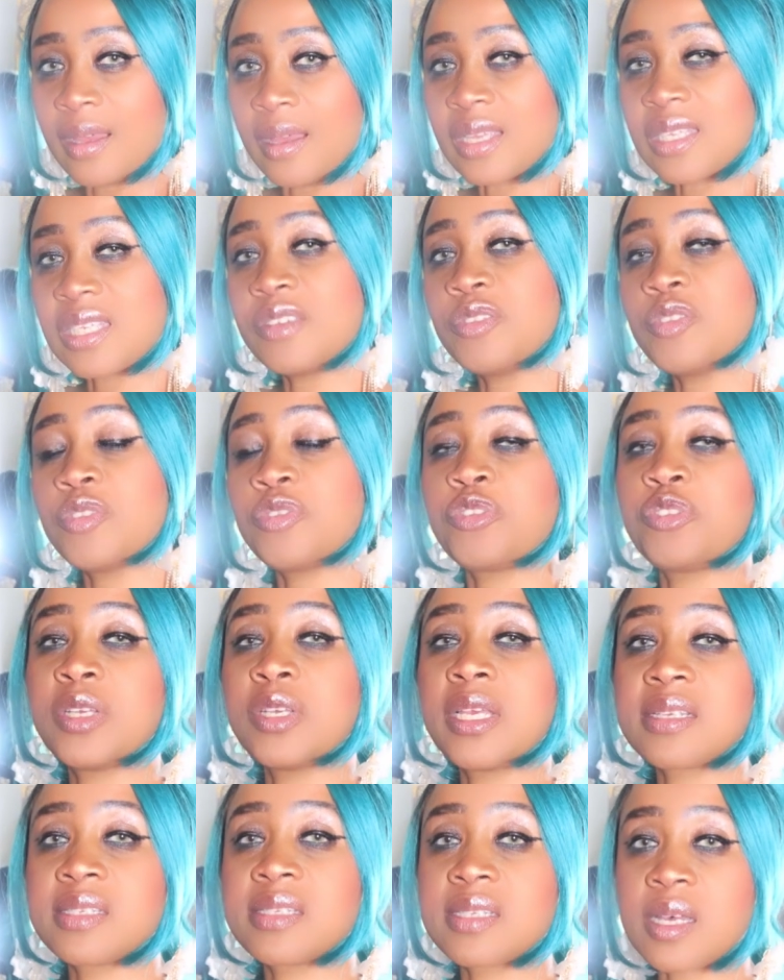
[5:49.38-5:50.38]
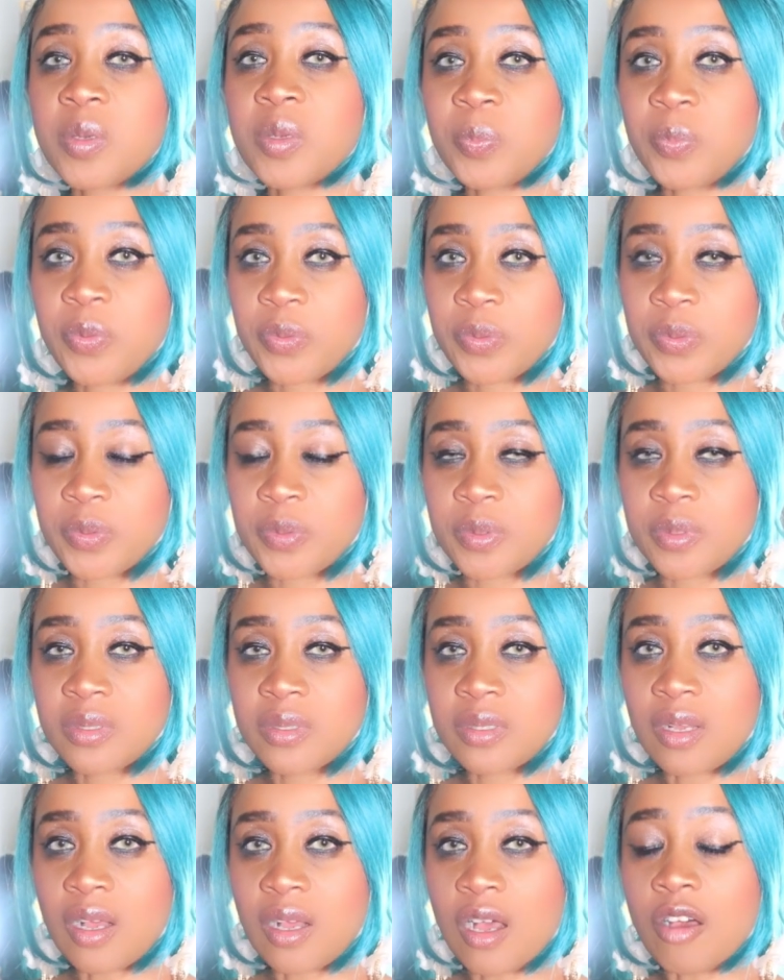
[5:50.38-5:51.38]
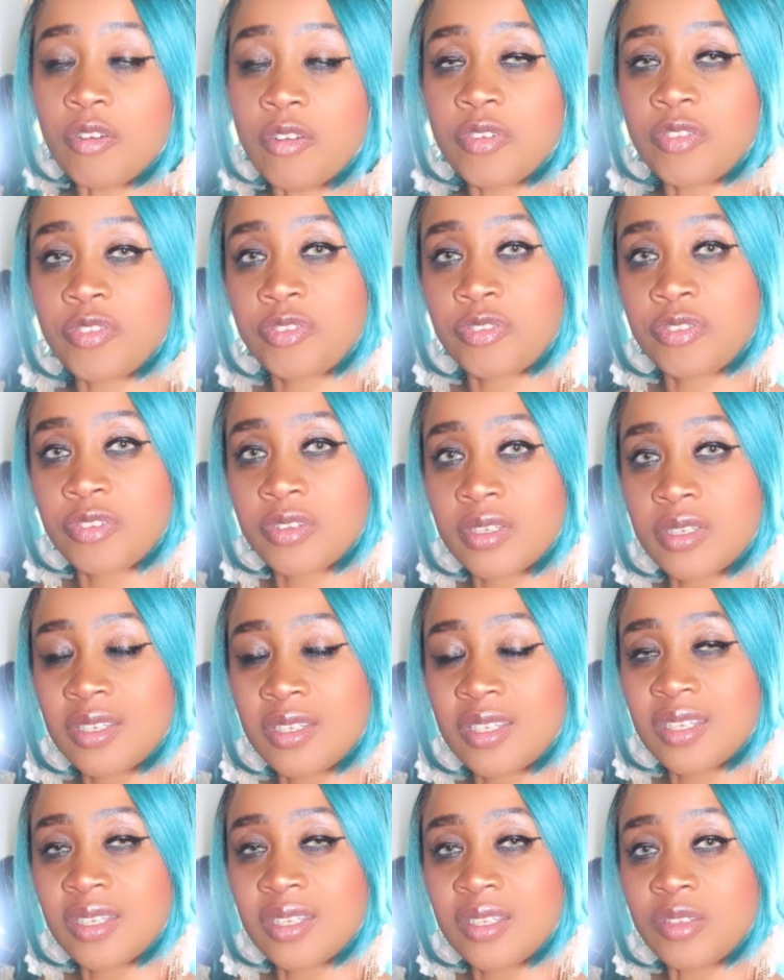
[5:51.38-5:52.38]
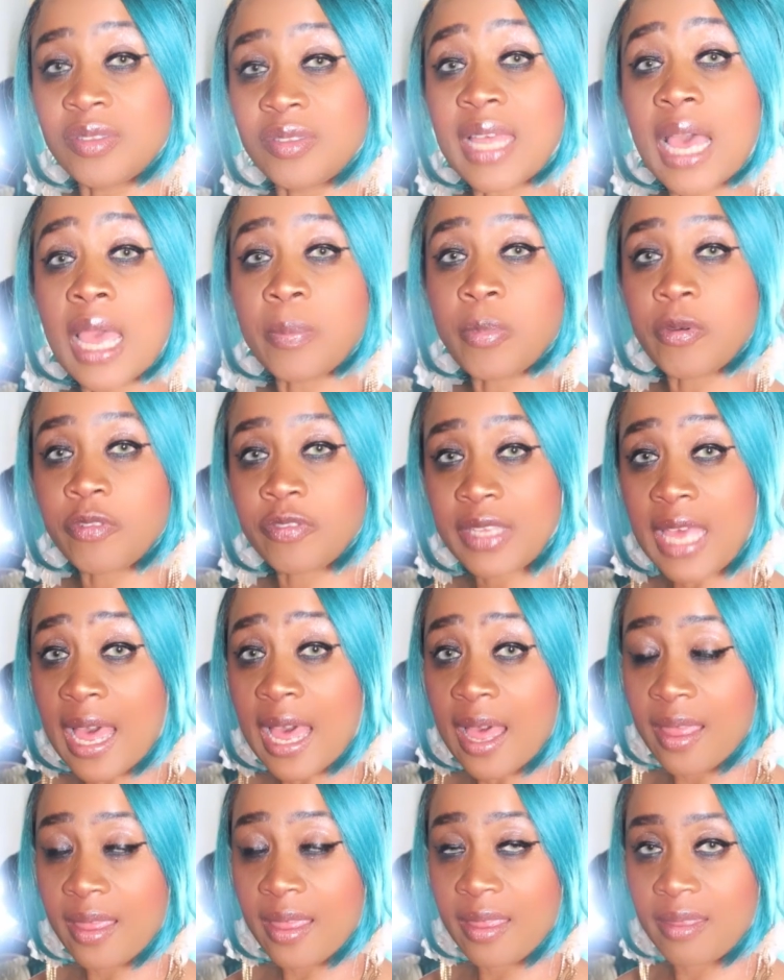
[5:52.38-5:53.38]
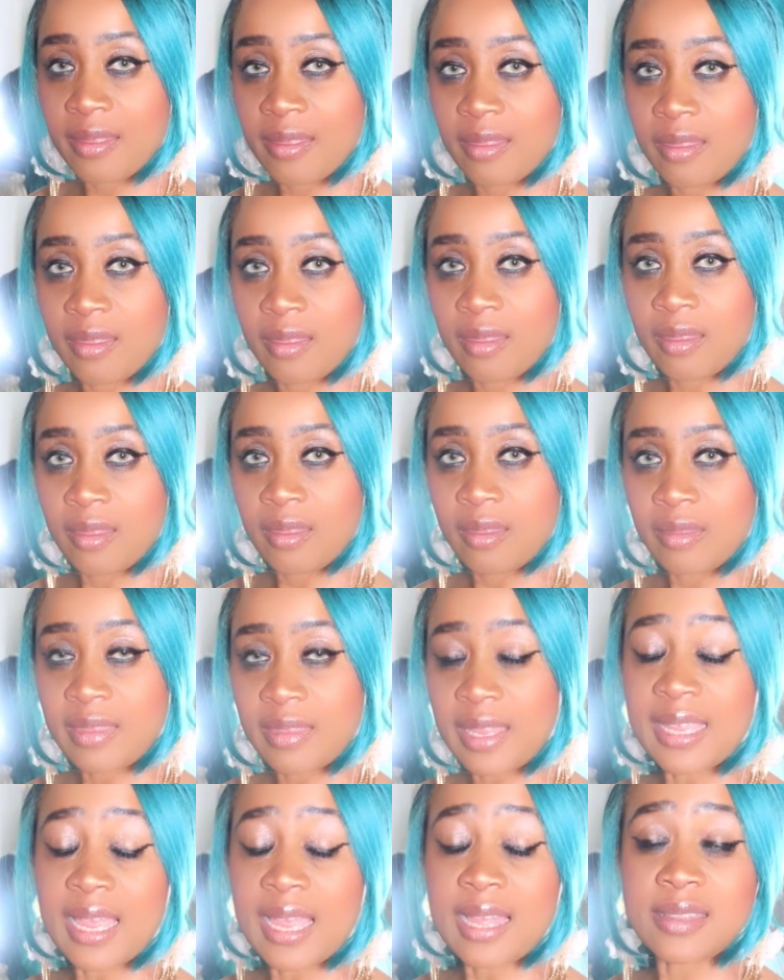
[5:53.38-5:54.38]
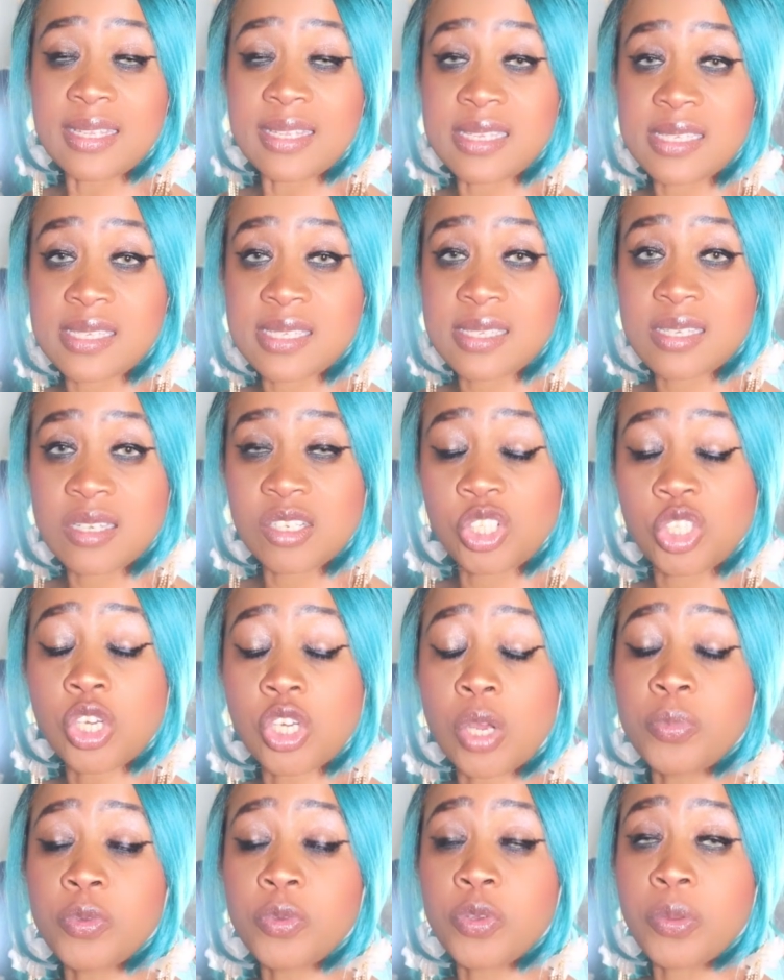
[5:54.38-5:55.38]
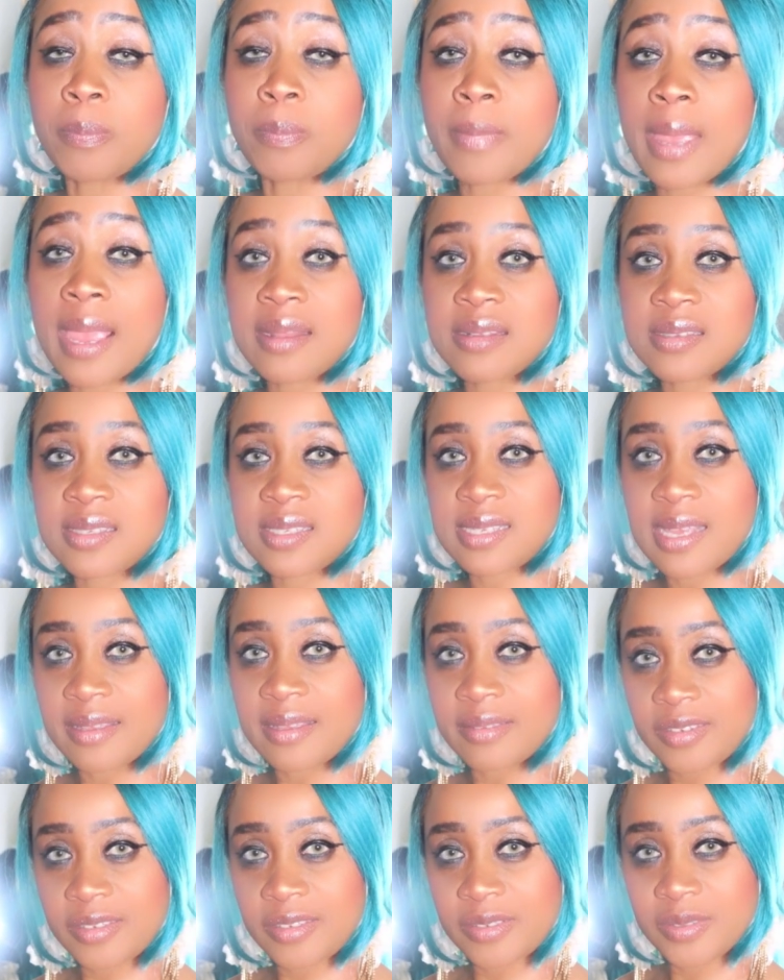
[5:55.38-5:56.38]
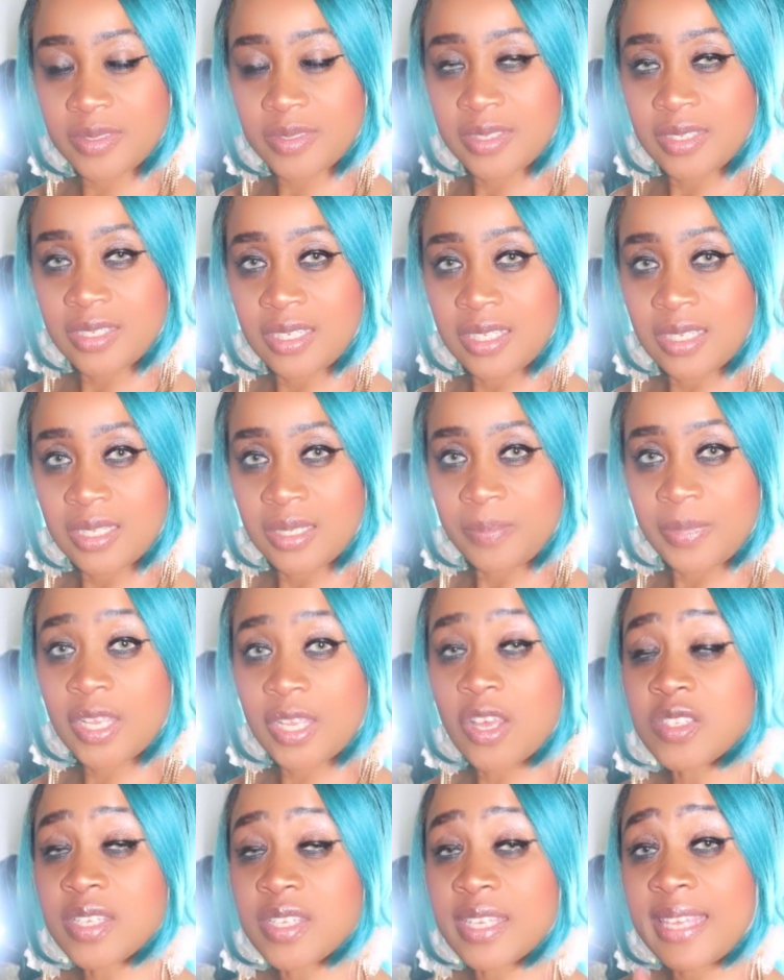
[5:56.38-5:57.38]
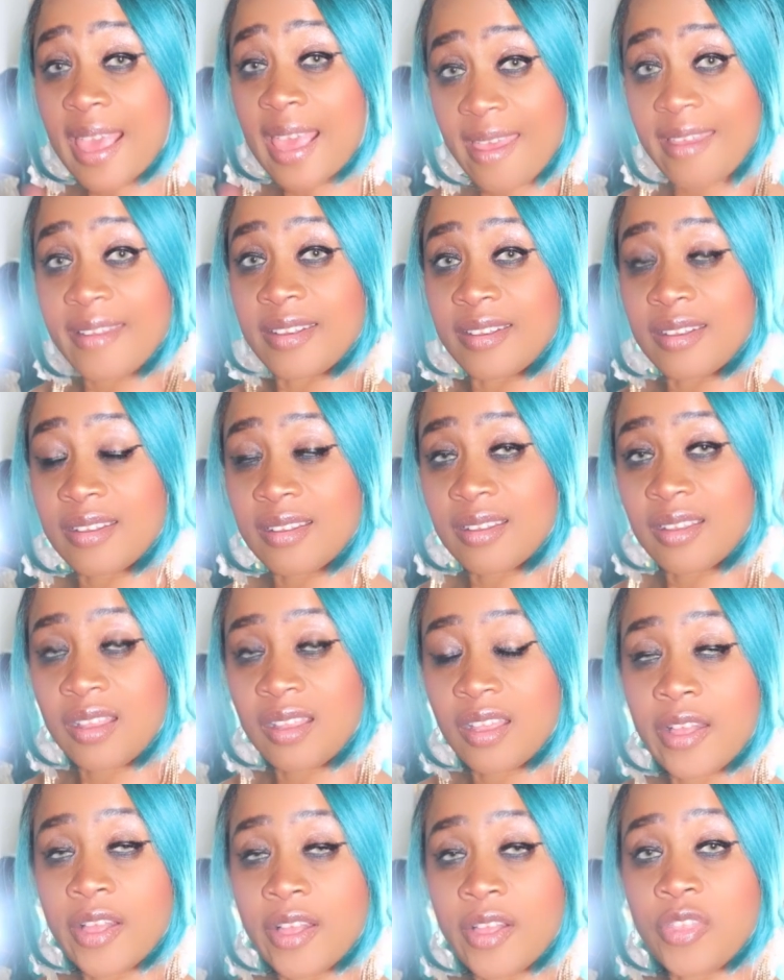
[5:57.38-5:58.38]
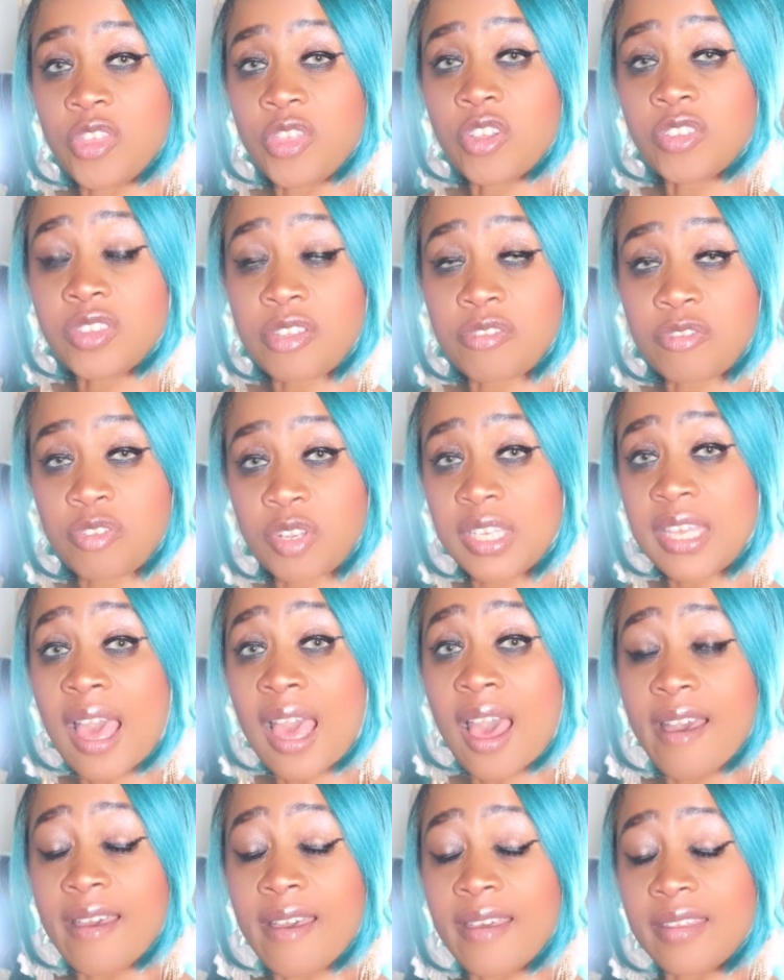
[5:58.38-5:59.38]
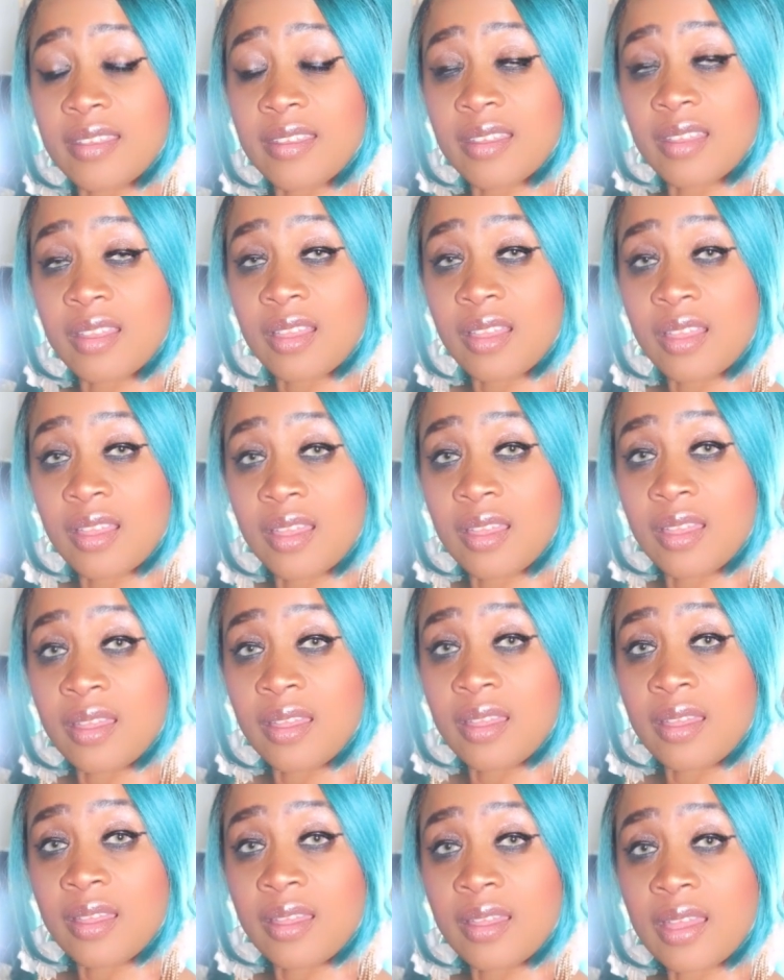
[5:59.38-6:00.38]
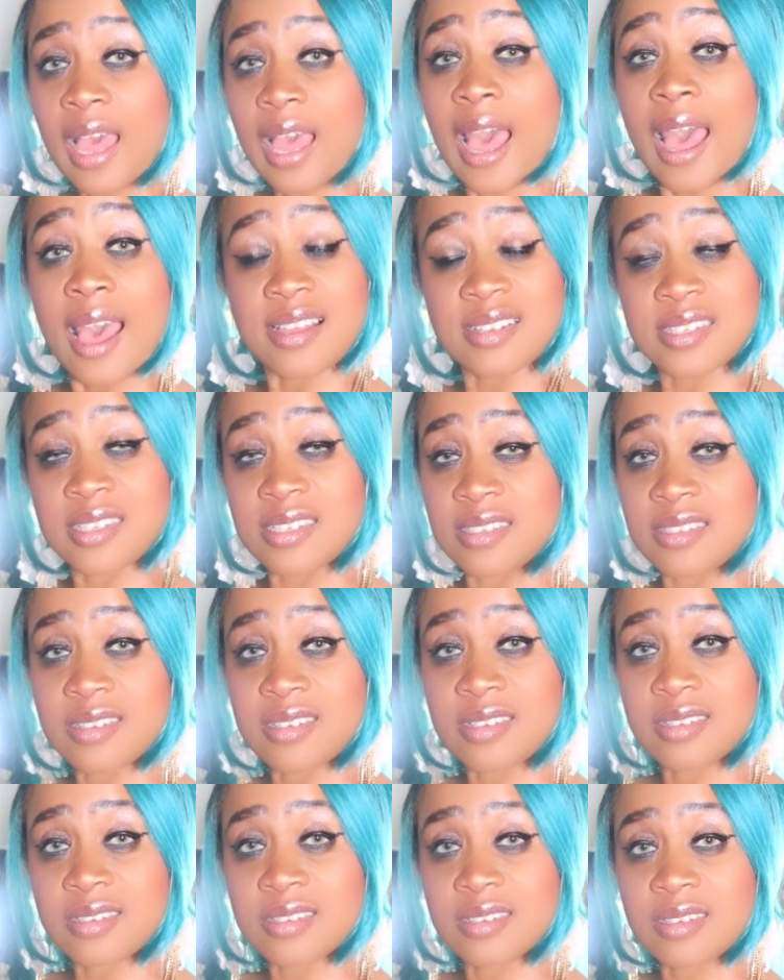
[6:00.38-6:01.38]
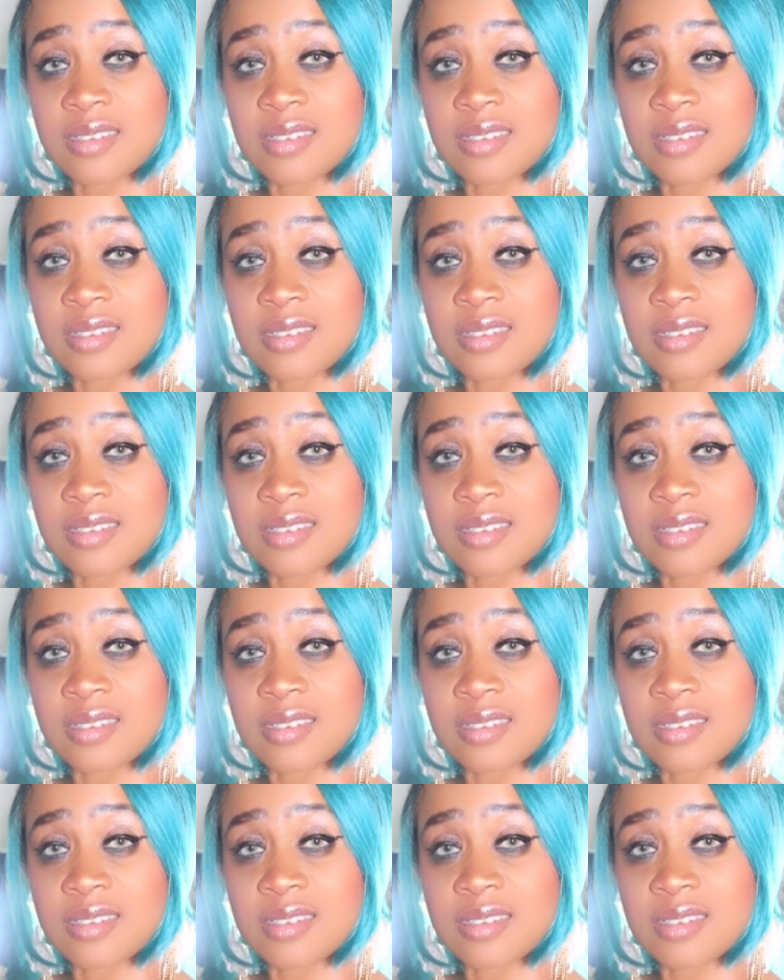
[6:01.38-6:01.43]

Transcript: I'll give you three examples of the type of guy that got this champion mindset. Because again, not every guy has it.